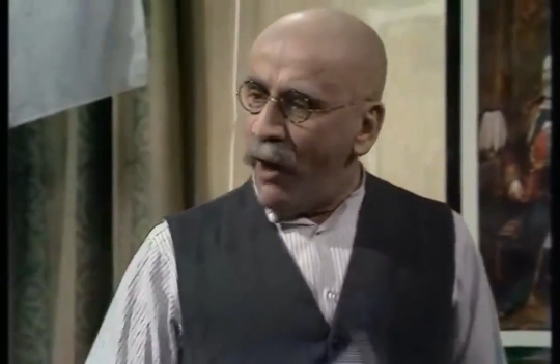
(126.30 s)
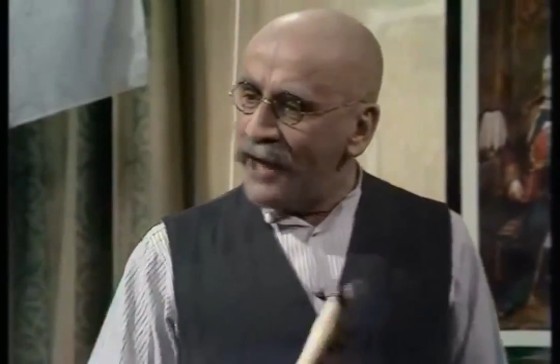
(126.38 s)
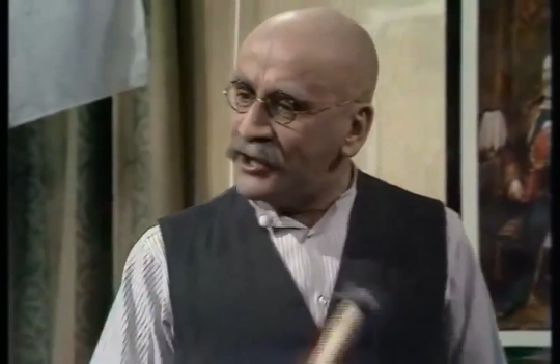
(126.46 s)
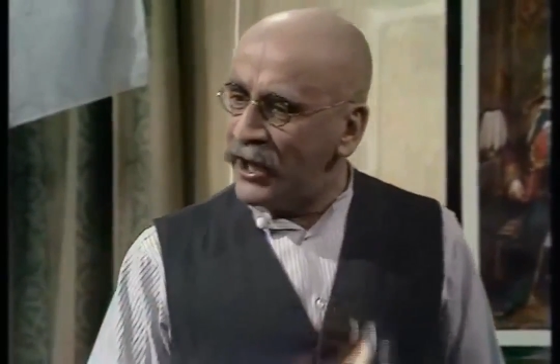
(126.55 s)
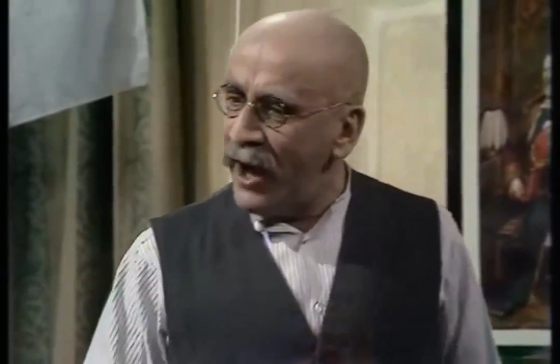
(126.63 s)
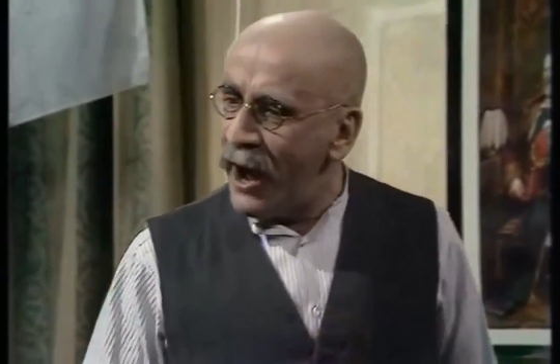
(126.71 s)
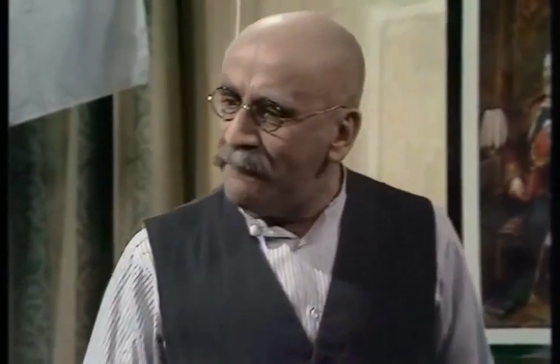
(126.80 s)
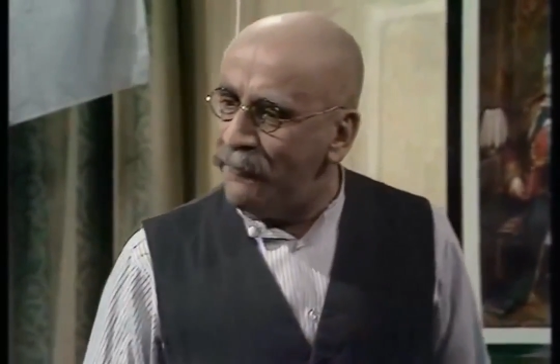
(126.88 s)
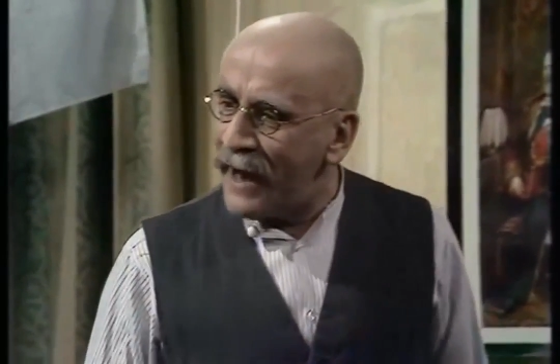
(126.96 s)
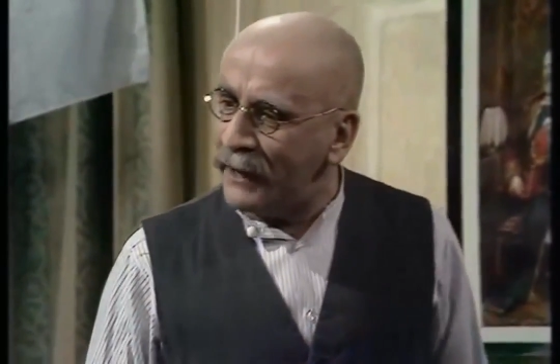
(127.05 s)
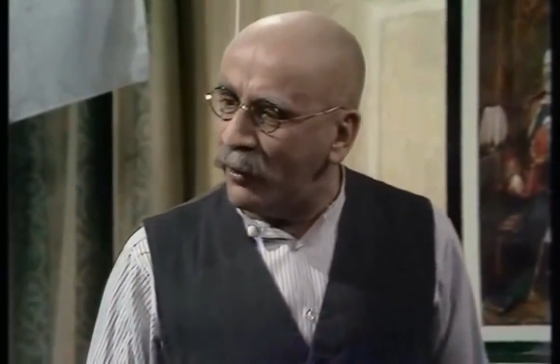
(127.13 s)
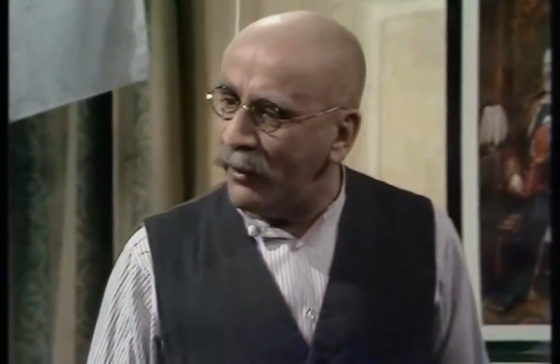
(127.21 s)
so why should I
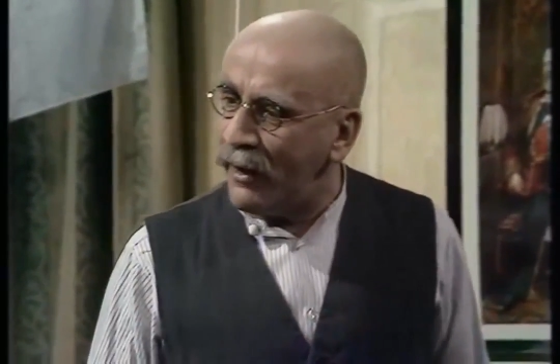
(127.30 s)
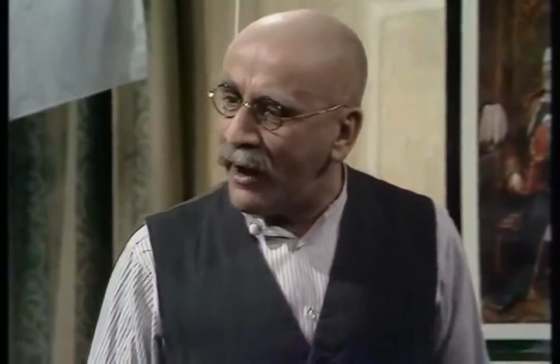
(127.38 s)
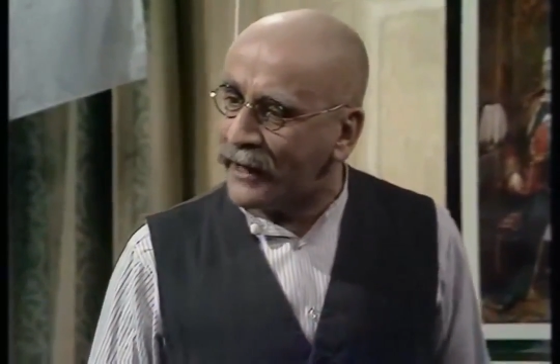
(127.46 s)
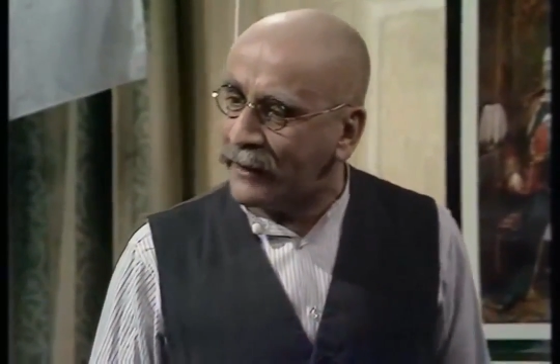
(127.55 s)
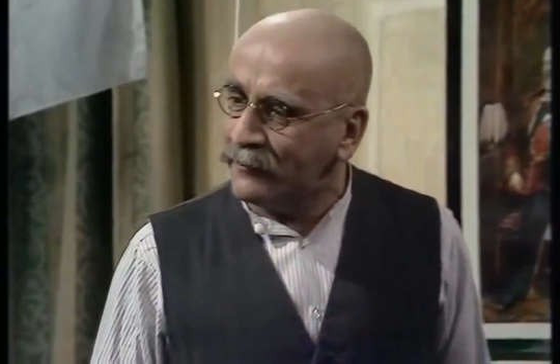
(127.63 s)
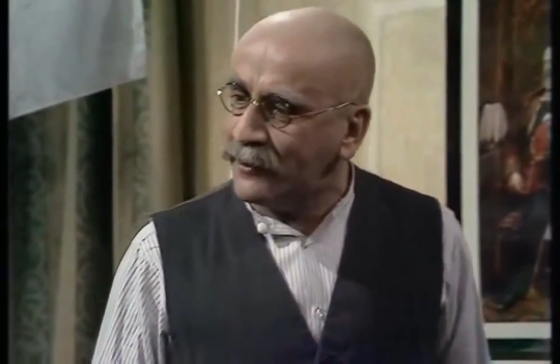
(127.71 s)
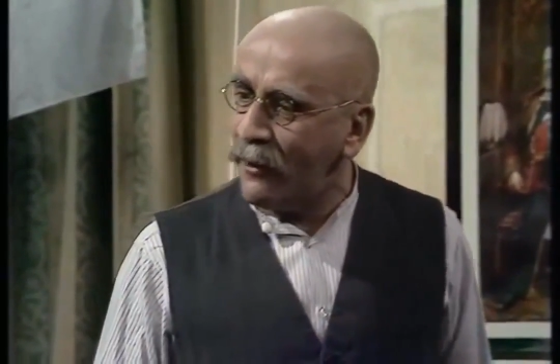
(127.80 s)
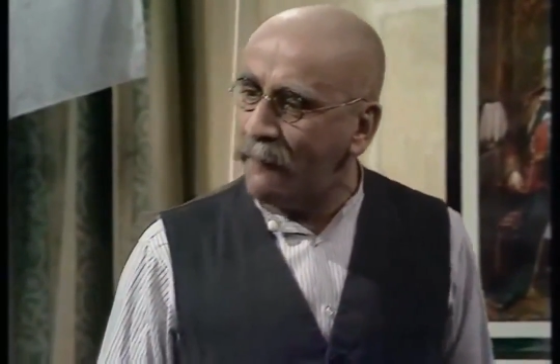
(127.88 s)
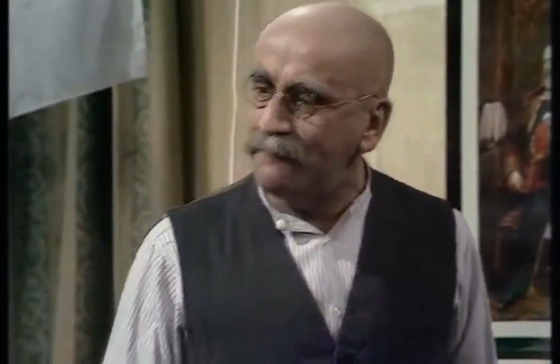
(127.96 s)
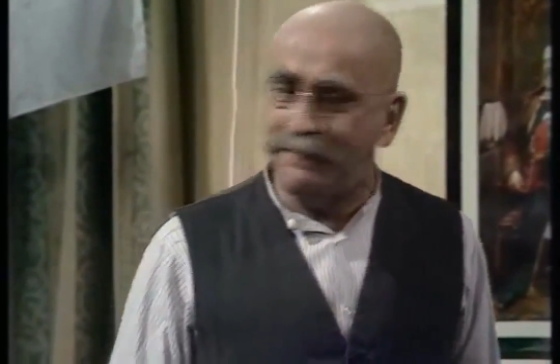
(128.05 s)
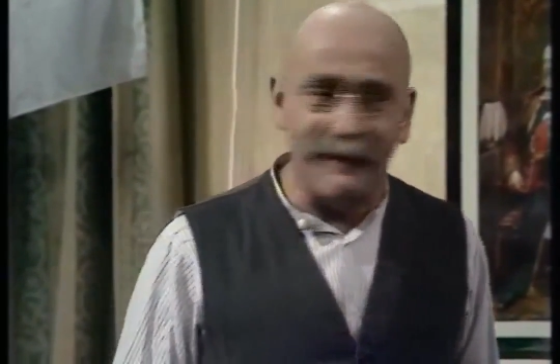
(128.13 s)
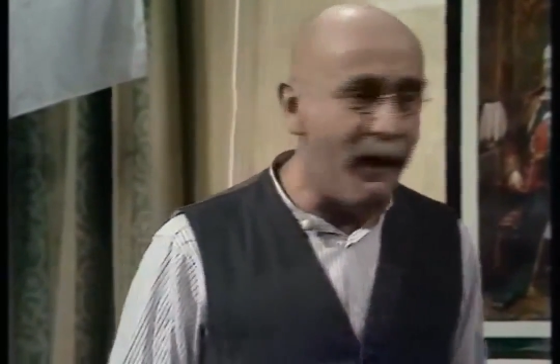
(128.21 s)
bloody well like them? God
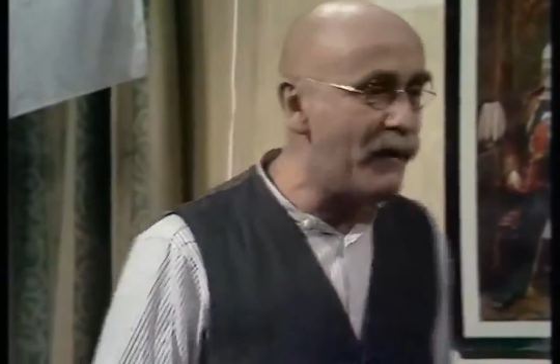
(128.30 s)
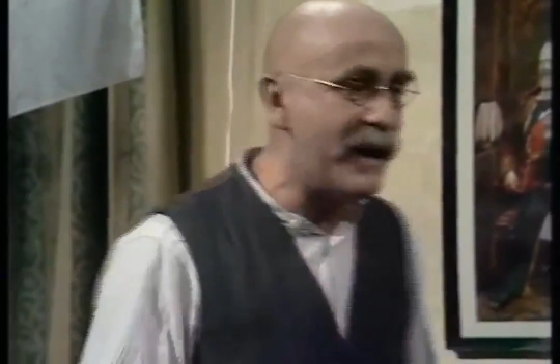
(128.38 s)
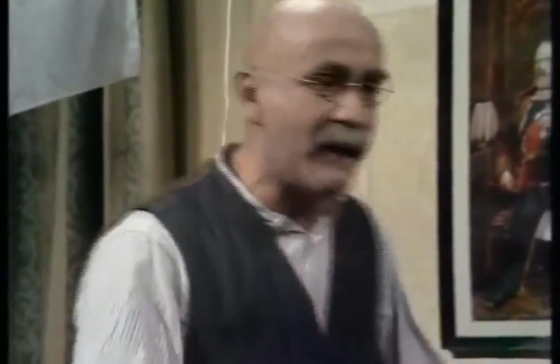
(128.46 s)
blimey,